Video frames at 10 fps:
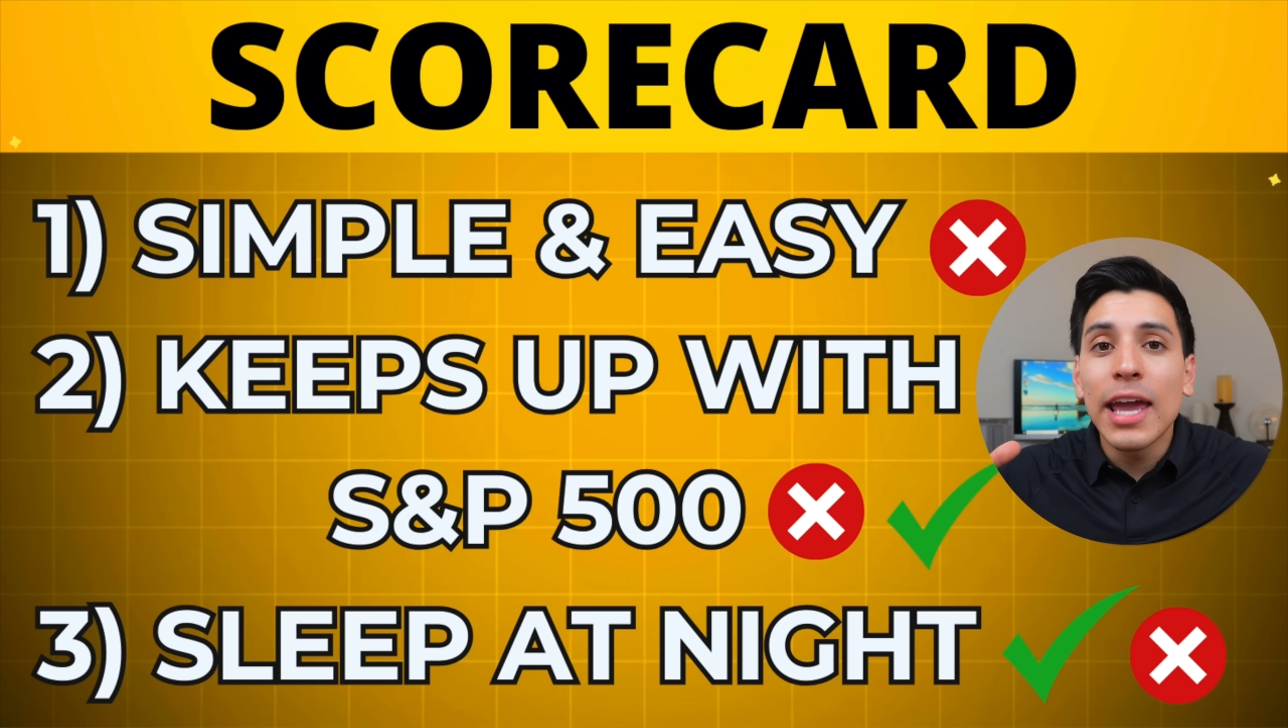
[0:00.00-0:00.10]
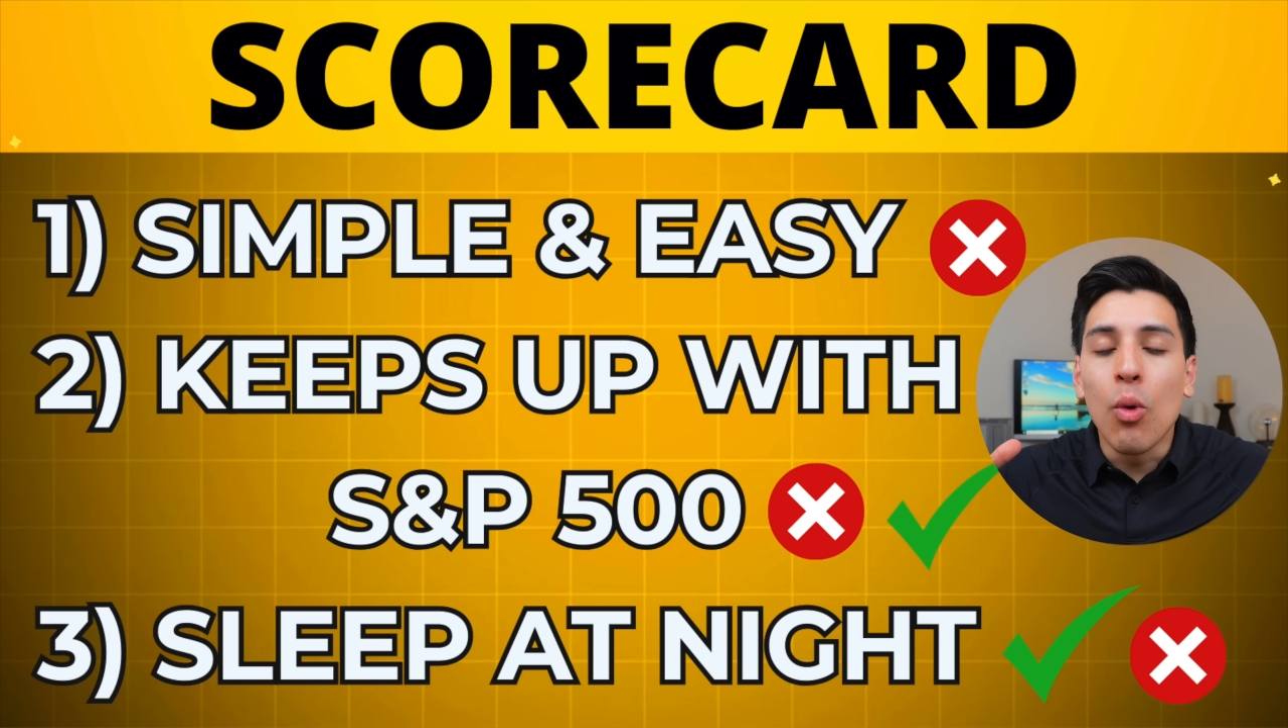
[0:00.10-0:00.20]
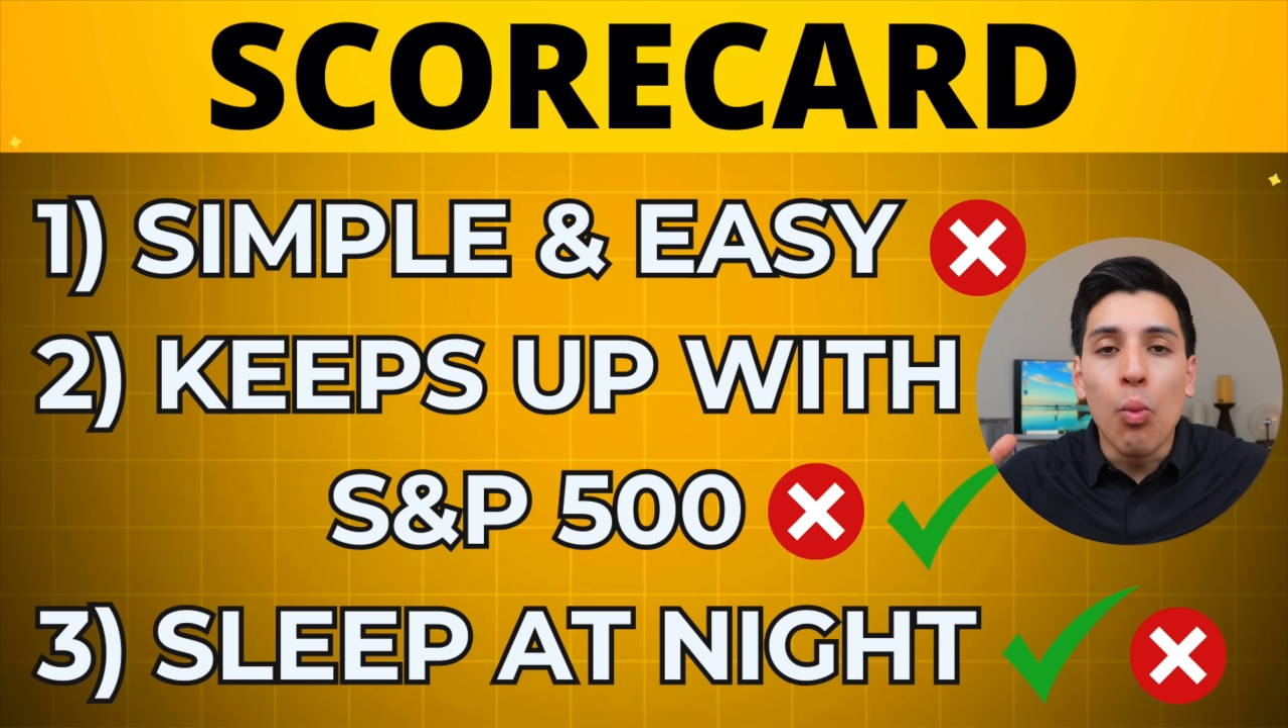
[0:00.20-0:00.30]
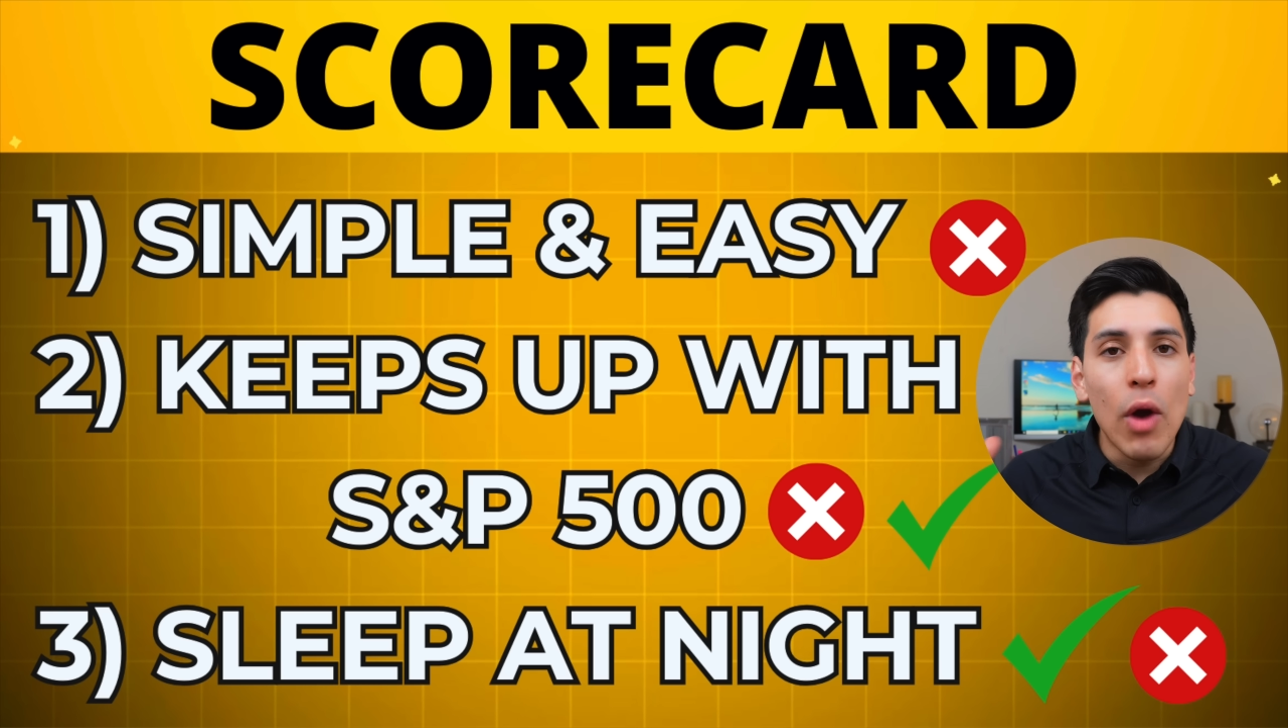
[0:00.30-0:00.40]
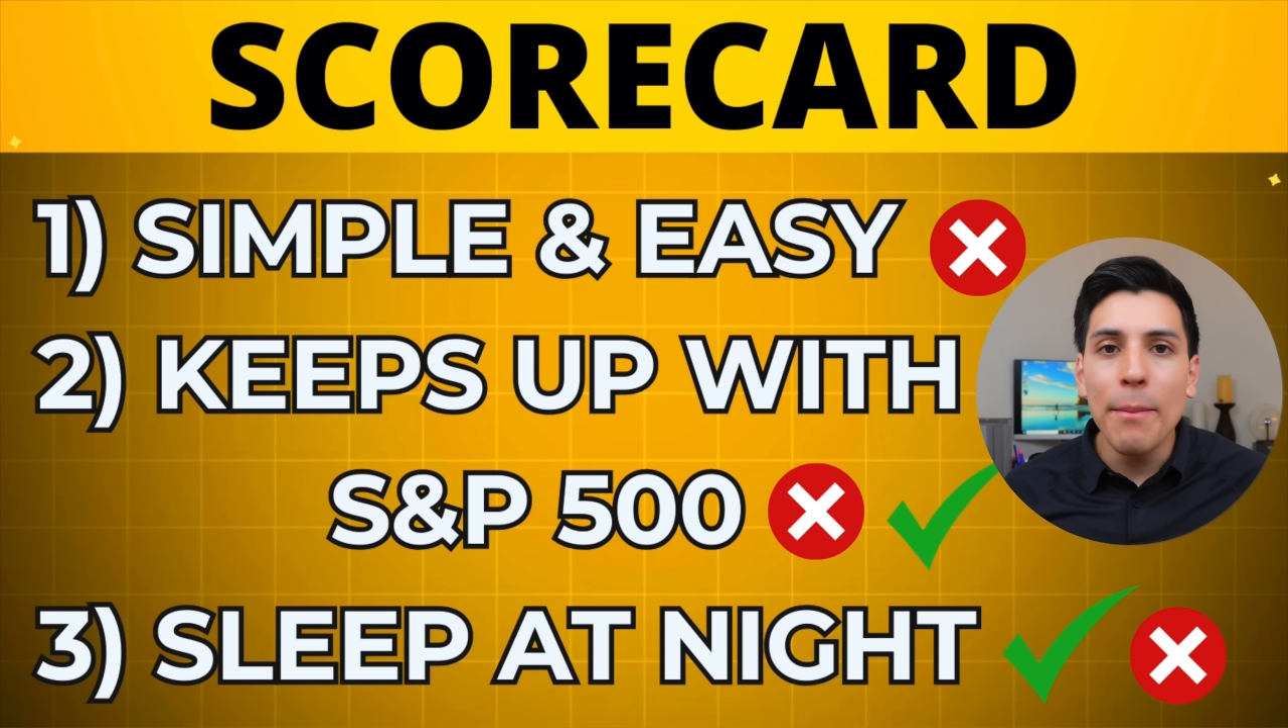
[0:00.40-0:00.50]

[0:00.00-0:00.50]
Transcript: get way